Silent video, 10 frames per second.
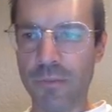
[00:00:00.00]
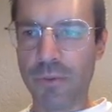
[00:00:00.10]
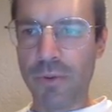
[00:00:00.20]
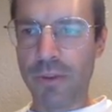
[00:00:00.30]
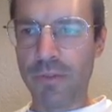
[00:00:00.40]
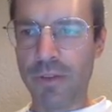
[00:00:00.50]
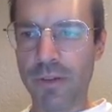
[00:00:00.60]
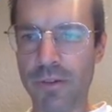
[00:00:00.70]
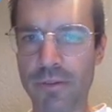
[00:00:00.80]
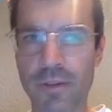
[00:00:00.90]
rewind the
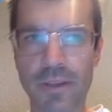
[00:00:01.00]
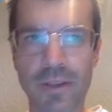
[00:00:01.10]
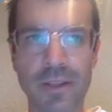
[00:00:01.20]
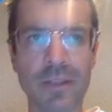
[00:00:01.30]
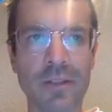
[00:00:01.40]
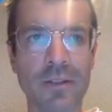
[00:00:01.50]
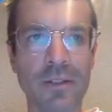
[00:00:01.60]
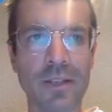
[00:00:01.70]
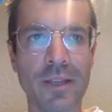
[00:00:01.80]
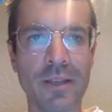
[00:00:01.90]
video and look
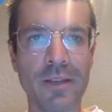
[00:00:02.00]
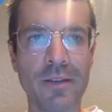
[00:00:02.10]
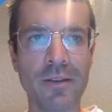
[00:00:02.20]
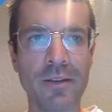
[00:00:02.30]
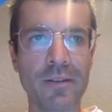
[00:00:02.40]
again.